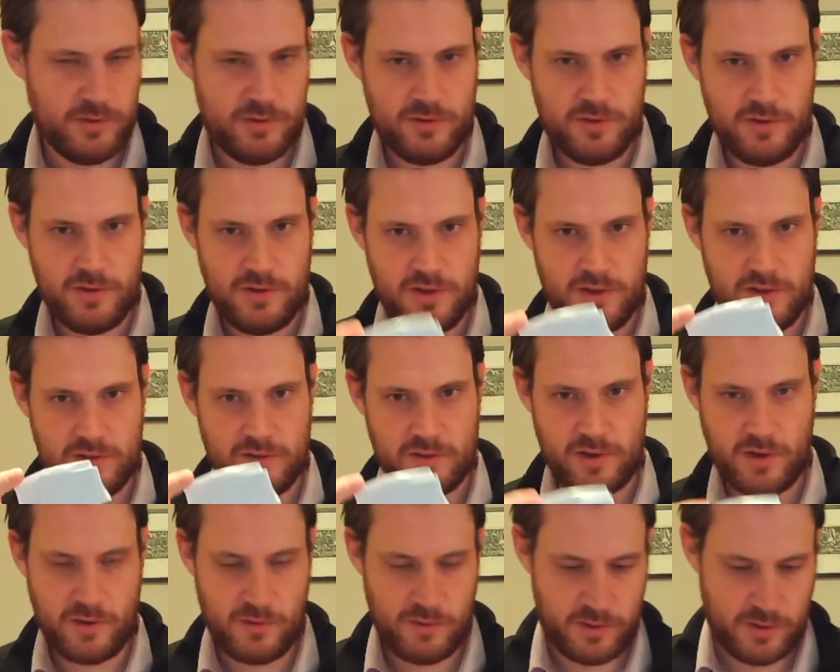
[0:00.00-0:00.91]
2 years
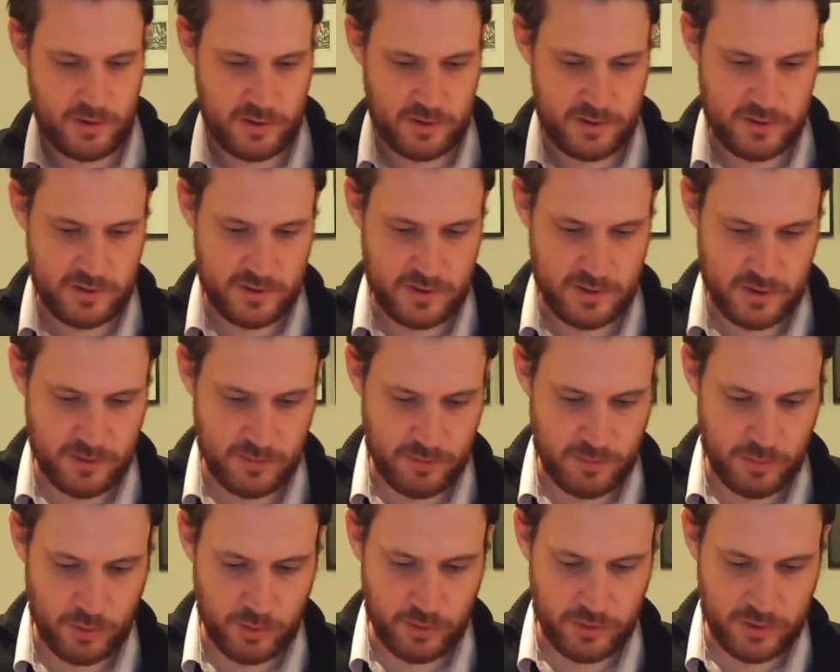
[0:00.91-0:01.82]
ago when I
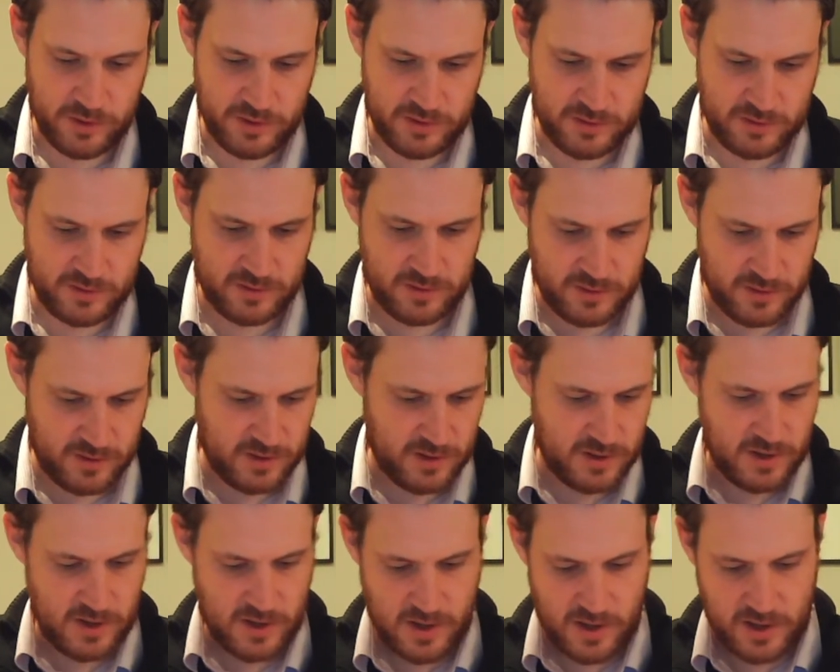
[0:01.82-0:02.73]
bought this.
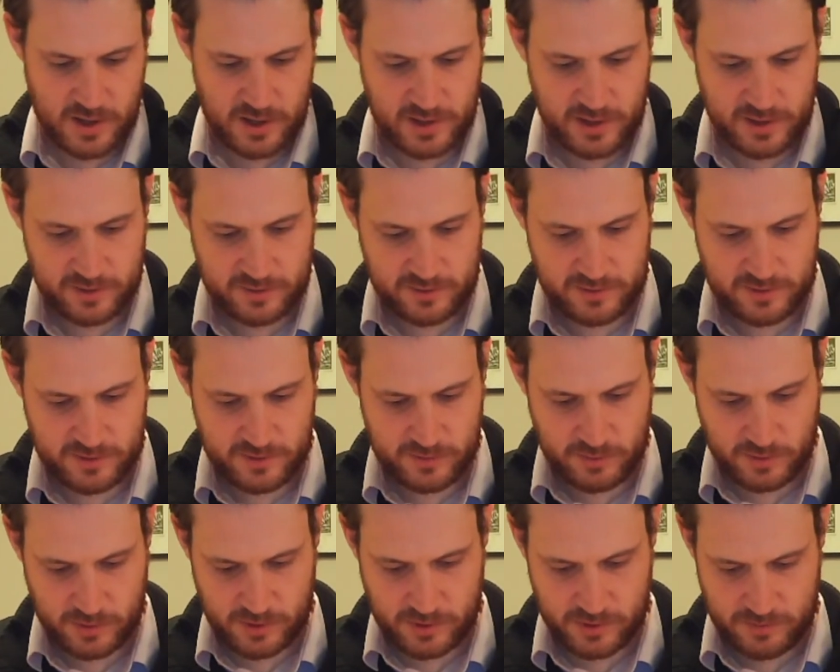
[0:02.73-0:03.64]
Let's see
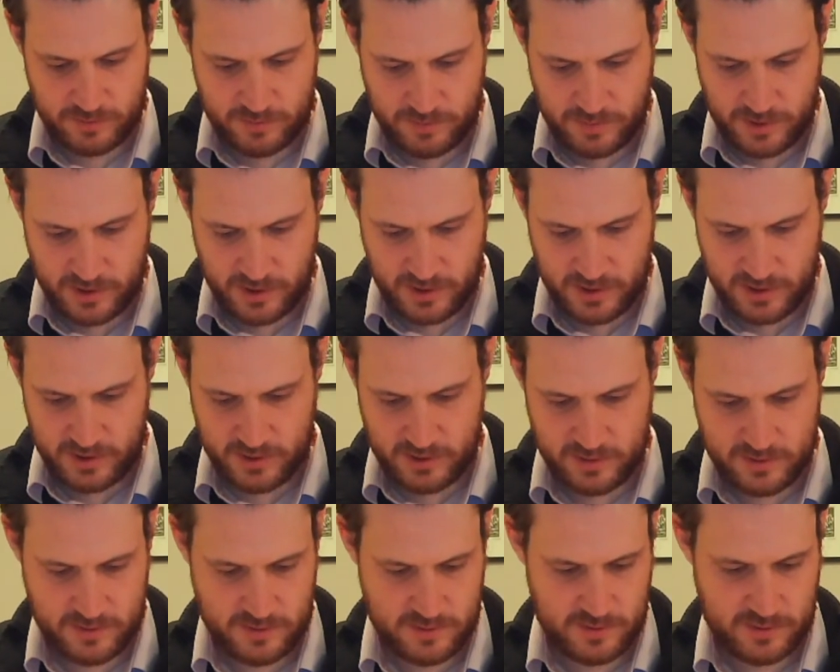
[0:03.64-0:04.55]
what I
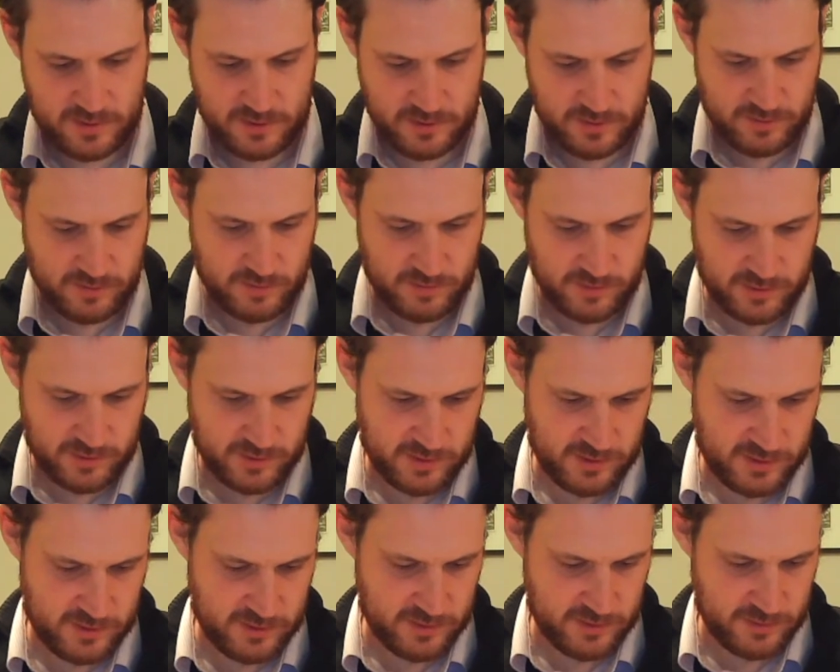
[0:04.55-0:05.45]
paid. The
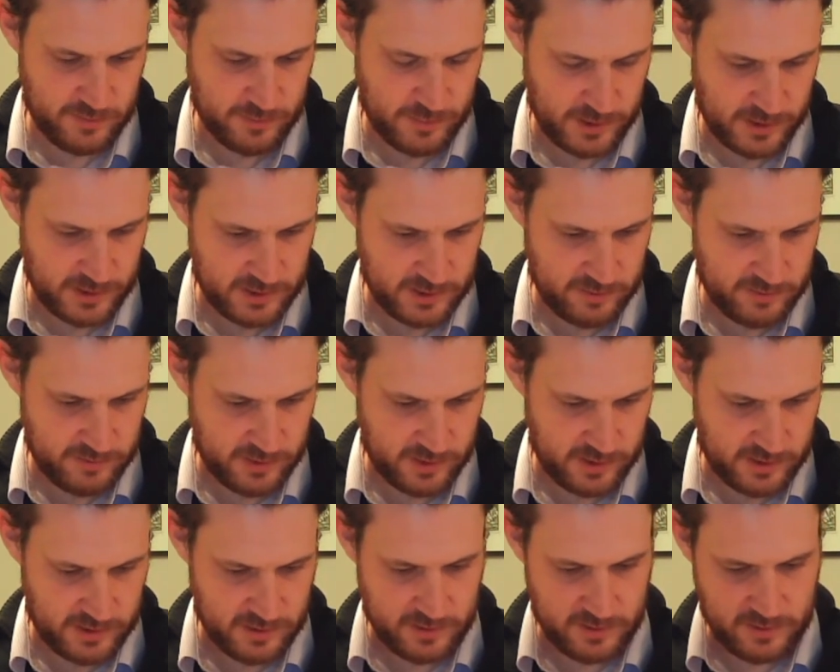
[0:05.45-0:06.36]
receipt is badly
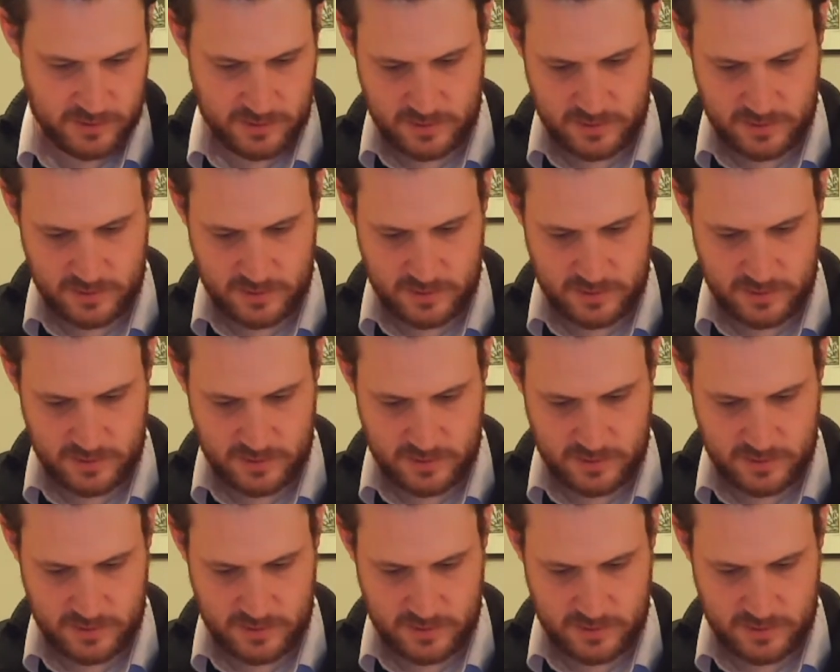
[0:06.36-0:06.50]
faded.